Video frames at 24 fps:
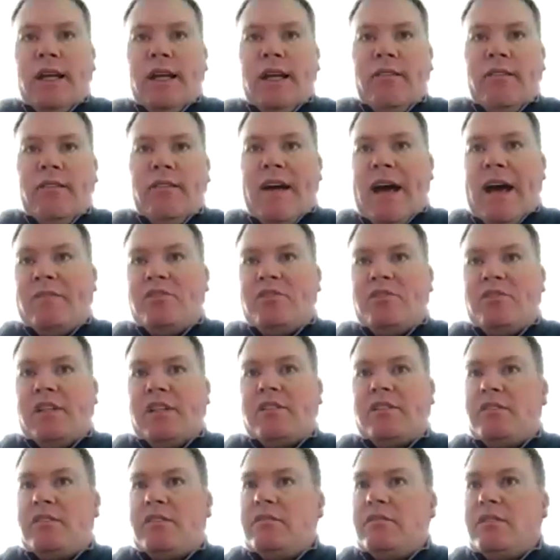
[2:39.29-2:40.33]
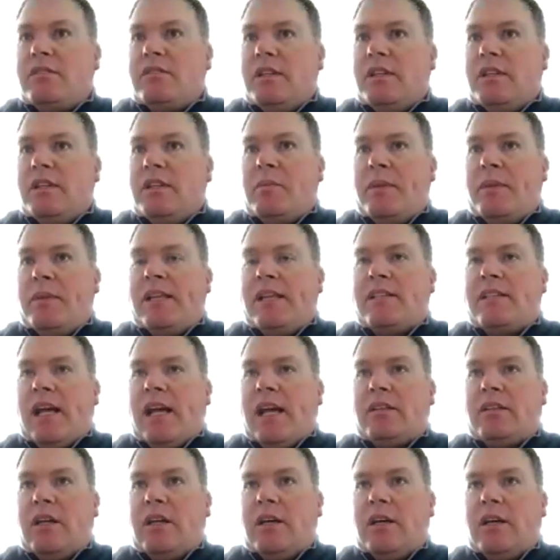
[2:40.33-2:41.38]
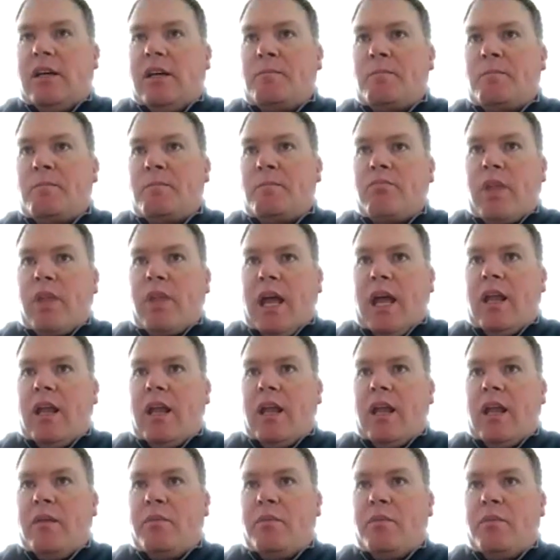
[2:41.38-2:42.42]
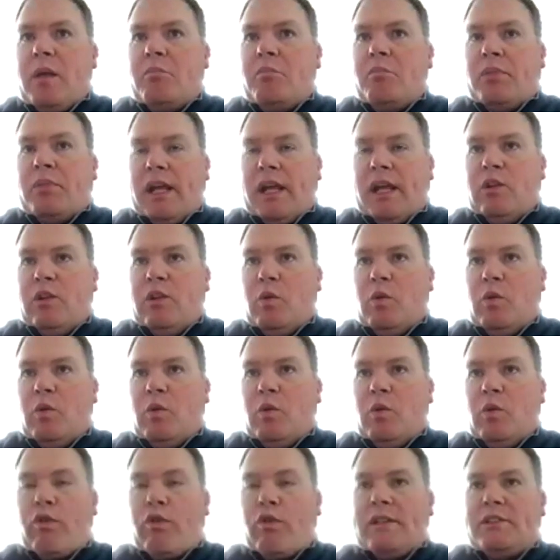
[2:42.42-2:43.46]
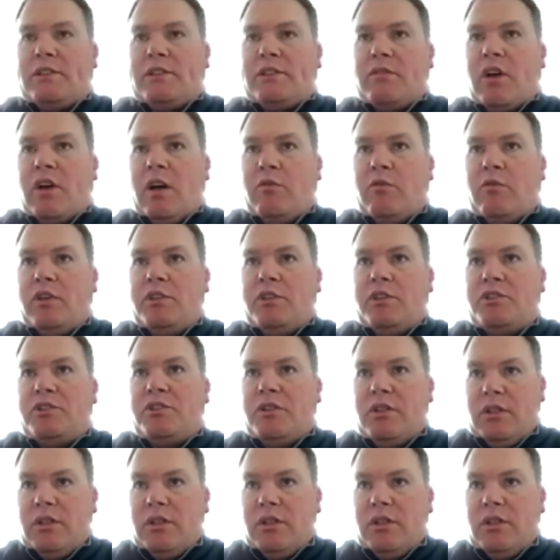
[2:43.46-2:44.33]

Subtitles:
five, six DBs out there and play a little bit more aggressive coverage,